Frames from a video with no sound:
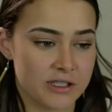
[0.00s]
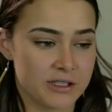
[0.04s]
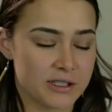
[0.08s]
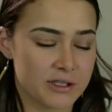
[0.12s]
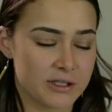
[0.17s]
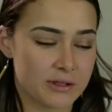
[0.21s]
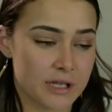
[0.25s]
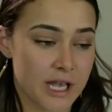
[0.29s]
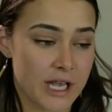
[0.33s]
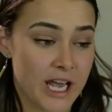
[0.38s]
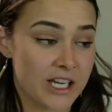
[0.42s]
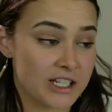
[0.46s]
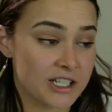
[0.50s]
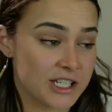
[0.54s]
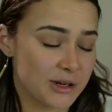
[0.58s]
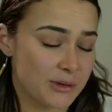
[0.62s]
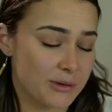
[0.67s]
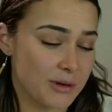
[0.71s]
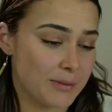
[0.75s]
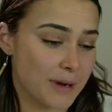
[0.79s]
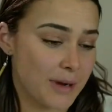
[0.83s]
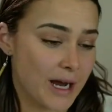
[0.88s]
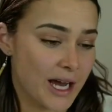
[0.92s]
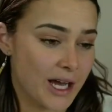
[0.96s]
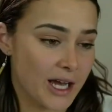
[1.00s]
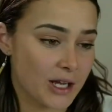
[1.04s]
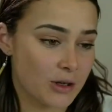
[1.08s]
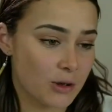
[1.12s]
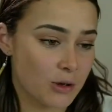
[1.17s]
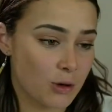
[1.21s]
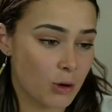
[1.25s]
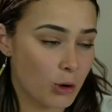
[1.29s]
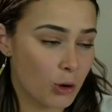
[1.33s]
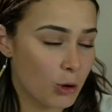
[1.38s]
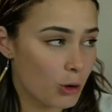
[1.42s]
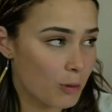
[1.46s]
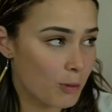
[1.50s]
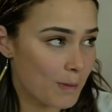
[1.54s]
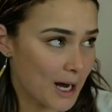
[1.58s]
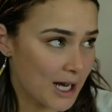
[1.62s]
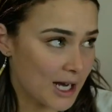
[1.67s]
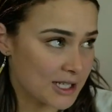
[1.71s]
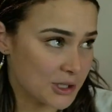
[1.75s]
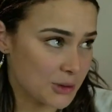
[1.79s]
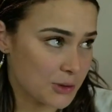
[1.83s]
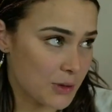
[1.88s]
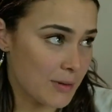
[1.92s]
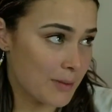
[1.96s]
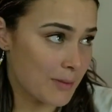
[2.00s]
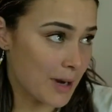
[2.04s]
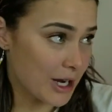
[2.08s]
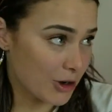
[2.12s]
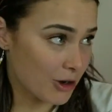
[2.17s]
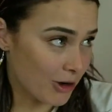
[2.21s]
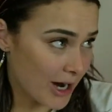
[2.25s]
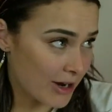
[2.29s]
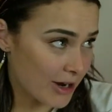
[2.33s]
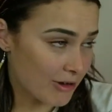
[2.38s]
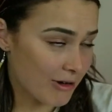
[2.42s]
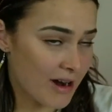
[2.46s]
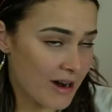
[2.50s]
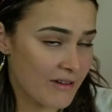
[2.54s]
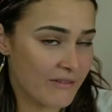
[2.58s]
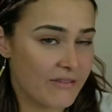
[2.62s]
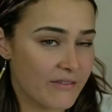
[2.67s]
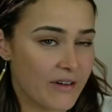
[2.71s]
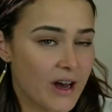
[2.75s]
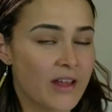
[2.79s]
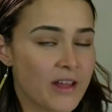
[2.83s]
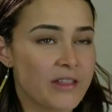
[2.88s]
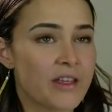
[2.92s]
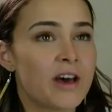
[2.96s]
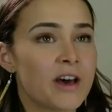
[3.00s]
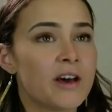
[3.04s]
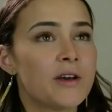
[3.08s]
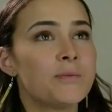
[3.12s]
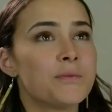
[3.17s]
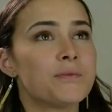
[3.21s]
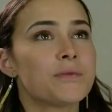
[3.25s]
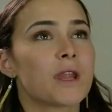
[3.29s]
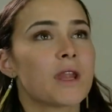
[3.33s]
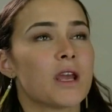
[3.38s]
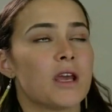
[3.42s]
was actually when my koko passed away, my great-grandfather.